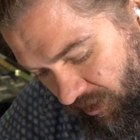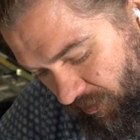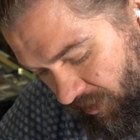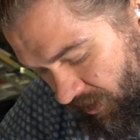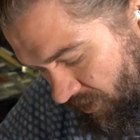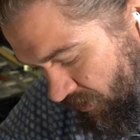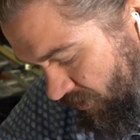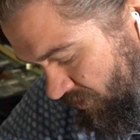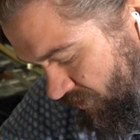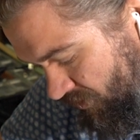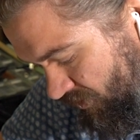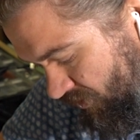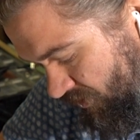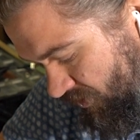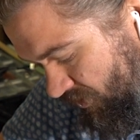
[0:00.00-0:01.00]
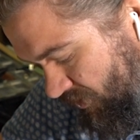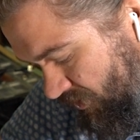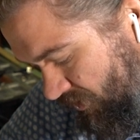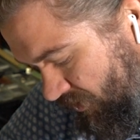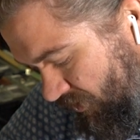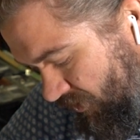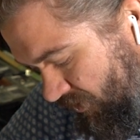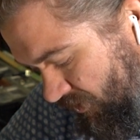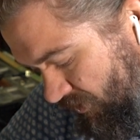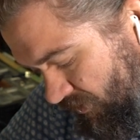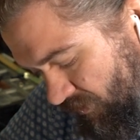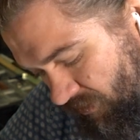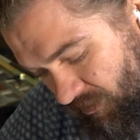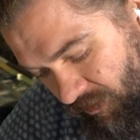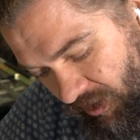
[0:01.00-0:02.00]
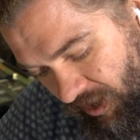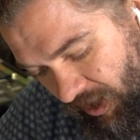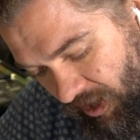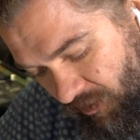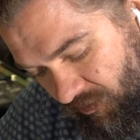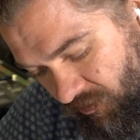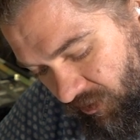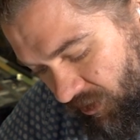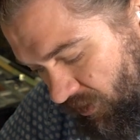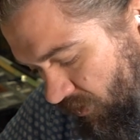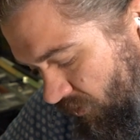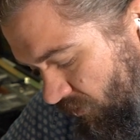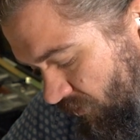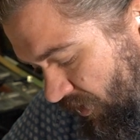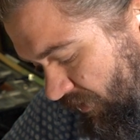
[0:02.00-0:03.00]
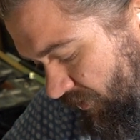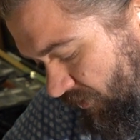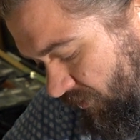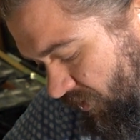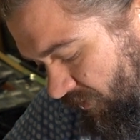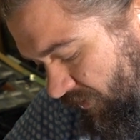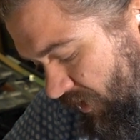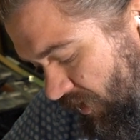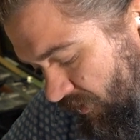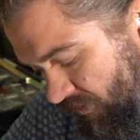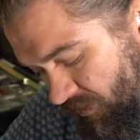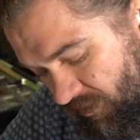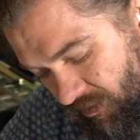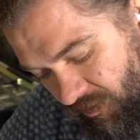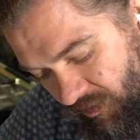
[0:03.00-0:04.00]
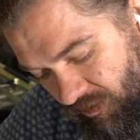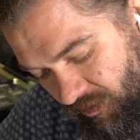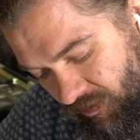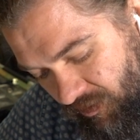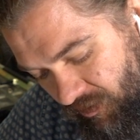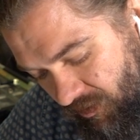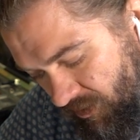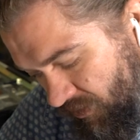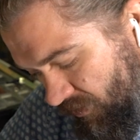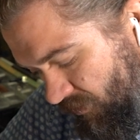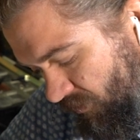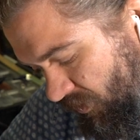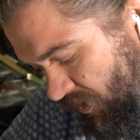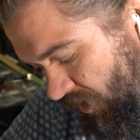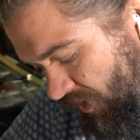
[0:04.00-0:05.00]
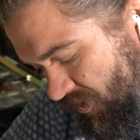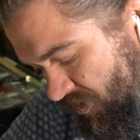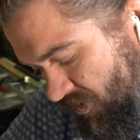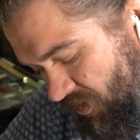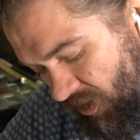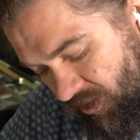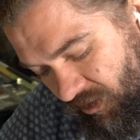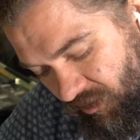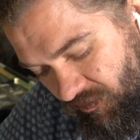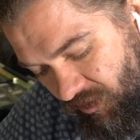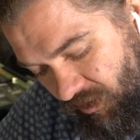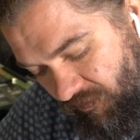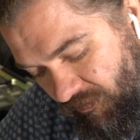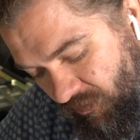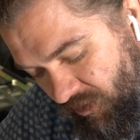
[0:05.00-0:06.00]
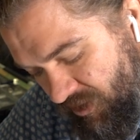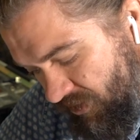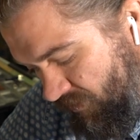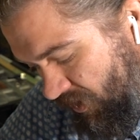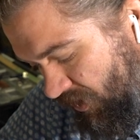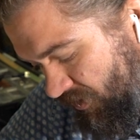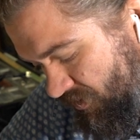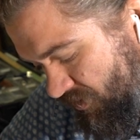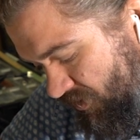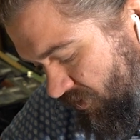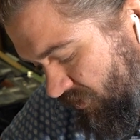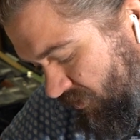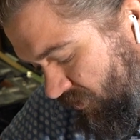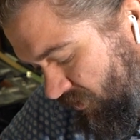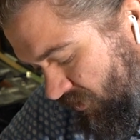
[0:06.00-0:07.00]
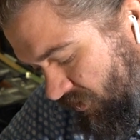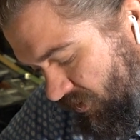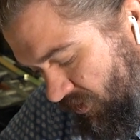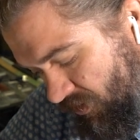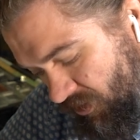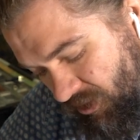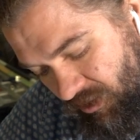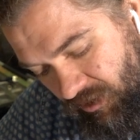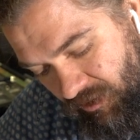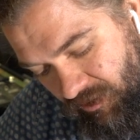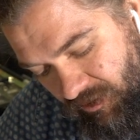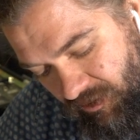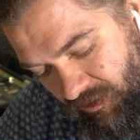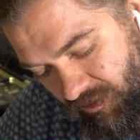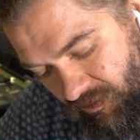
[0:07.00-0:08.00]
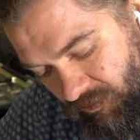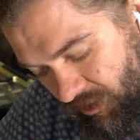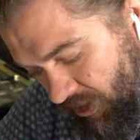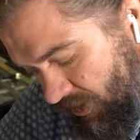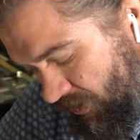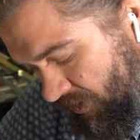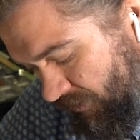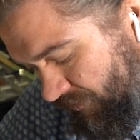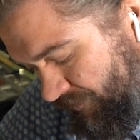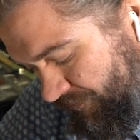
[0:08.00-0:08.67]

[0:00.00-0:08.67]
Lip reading: up here. My hair was looking crazy rough, guys. But I had just gotten done running 14 miles, so what are you going to do?